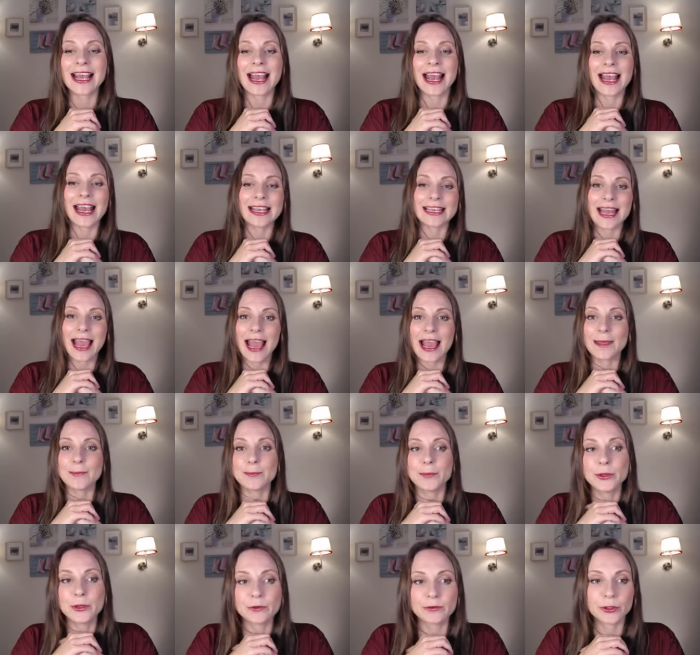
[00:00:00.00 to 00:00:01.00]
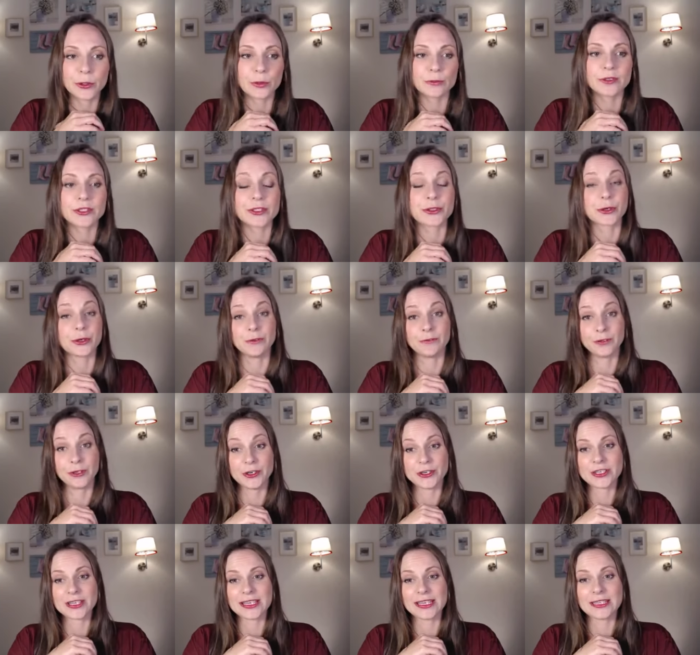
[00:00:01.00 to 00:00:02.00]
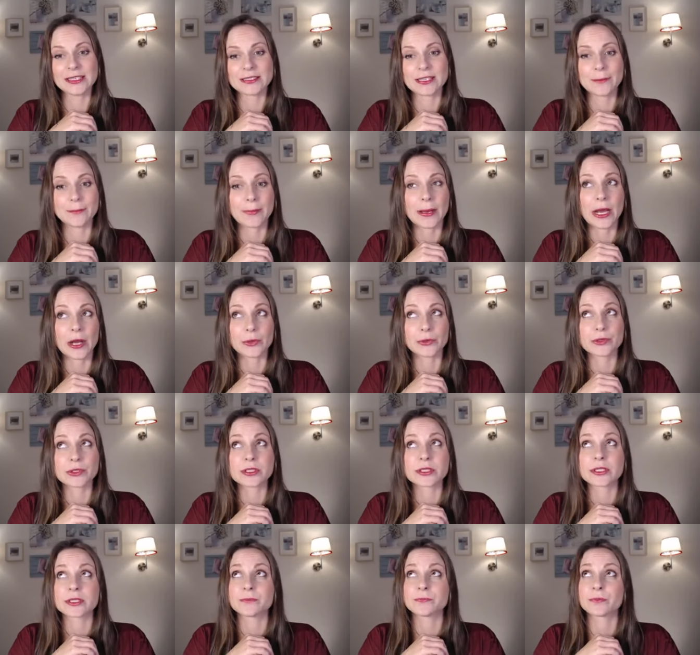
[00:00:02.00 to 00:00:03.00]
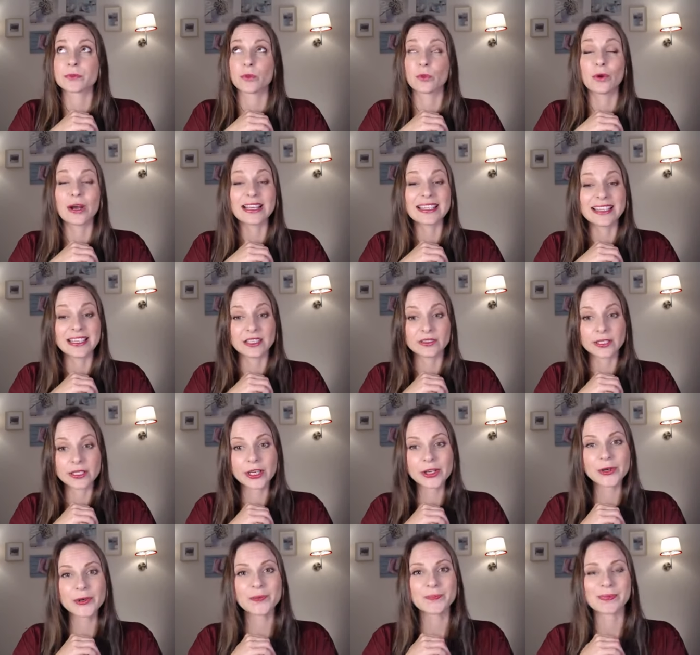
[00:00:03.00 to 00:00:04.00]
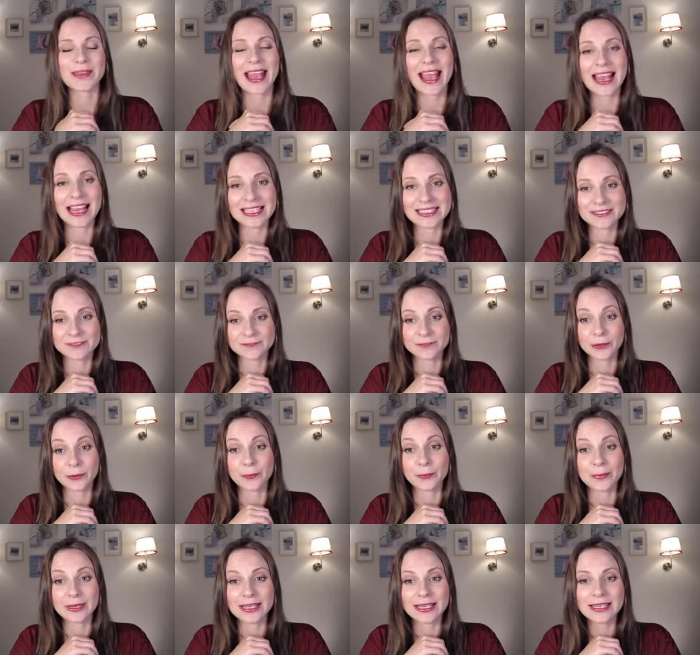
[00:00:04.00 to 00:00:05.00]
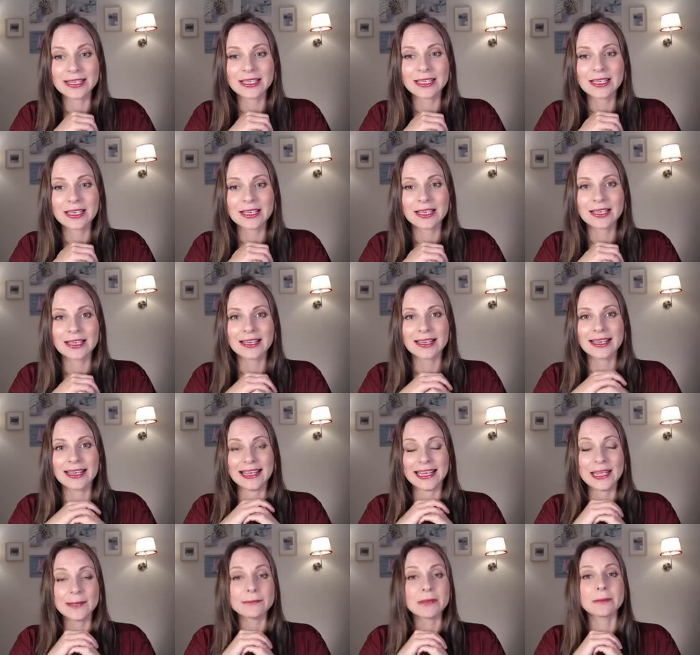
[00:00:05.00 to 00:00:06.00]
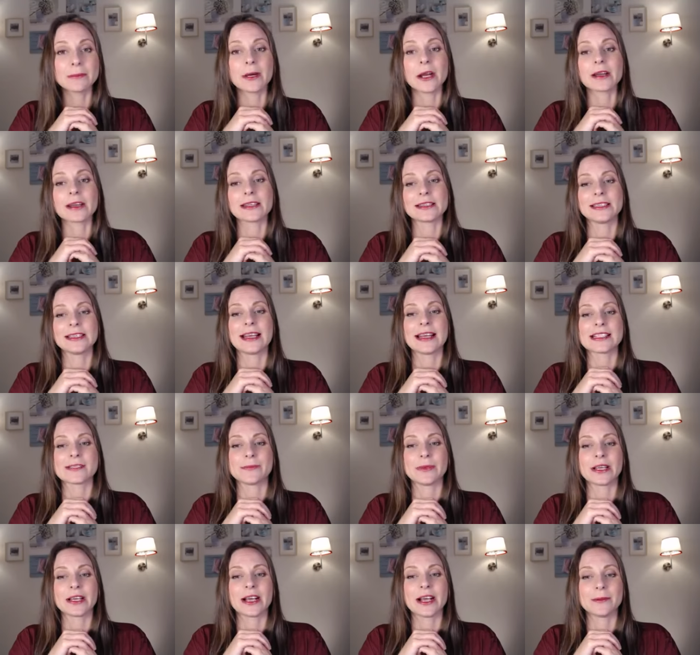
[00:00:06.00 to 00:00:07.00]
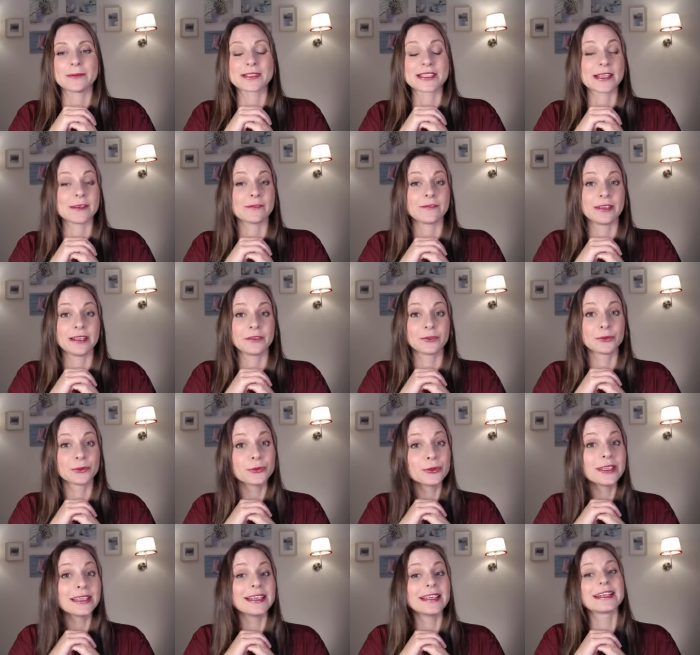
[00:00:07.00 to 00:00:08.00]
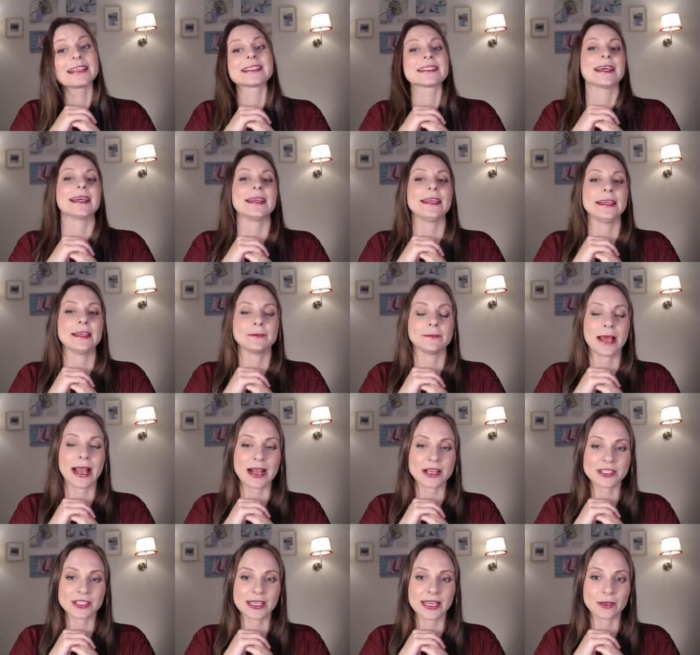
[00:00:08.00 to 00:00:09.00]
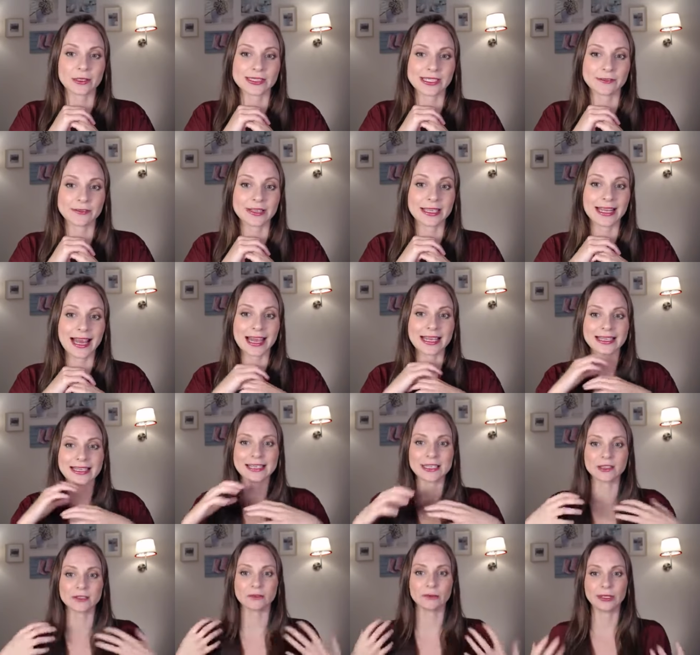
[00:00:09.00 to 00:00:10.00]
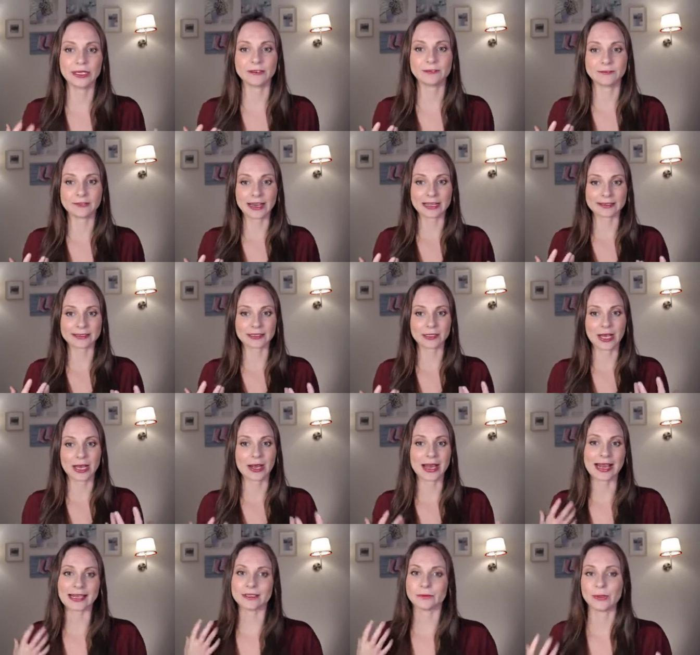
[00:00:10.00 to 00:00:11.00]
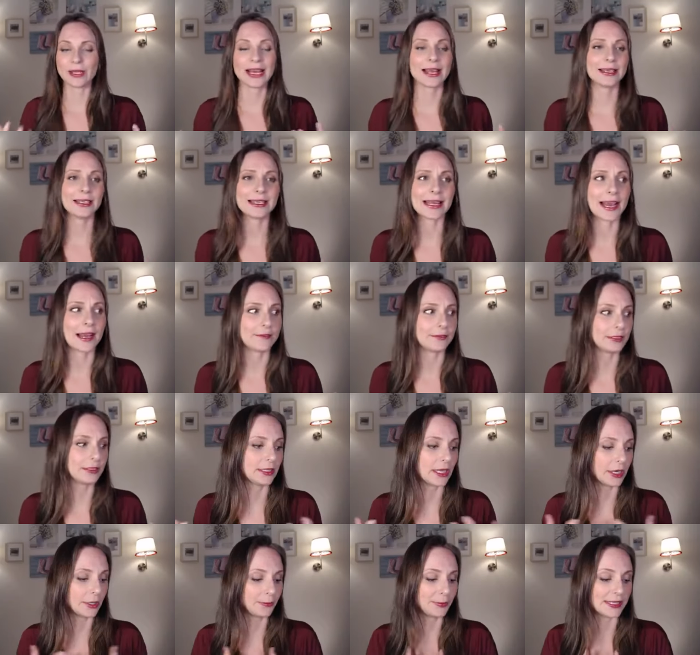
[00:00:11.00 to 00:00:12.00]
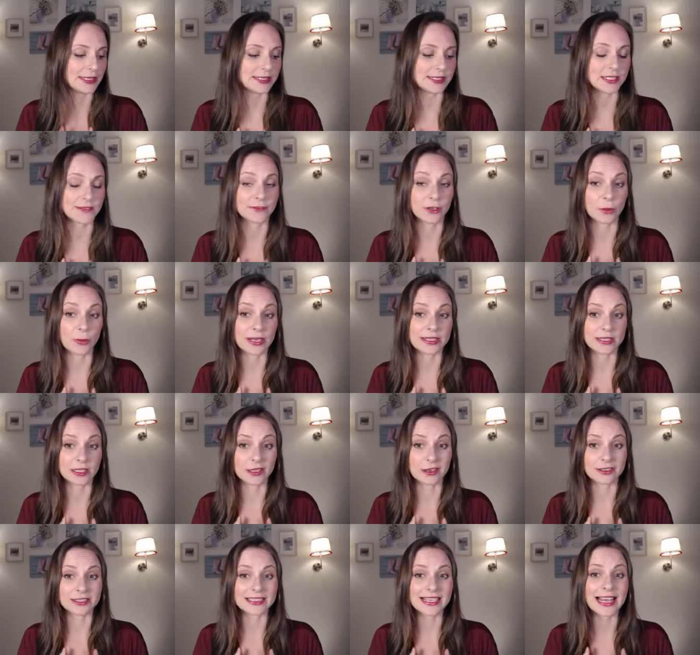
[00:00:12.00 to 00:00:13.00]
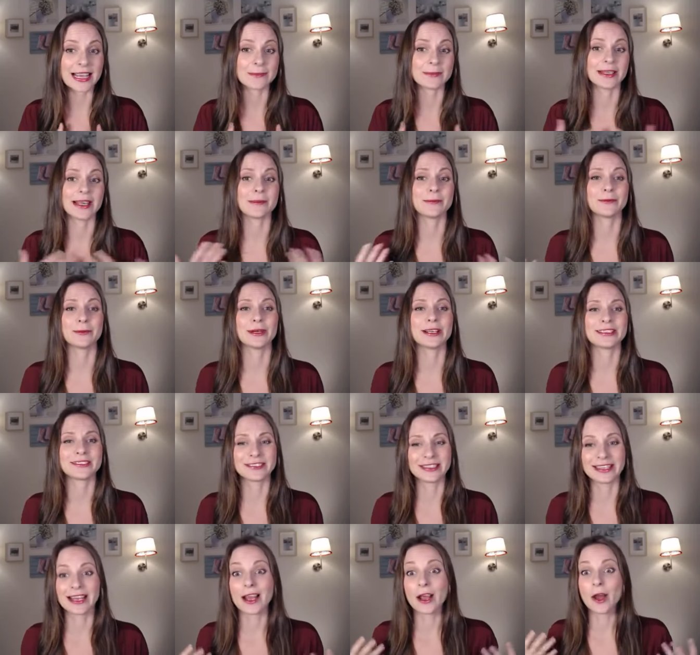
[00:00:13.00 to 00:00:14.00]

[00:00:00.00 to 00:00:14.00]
And I moved over to ConvertKit about 1 year ago. And for me, email marketing has become something really exciting. Actually, it was something that I didn't really felt that we hadn't have in our business for quite a long time. And I'm wondering,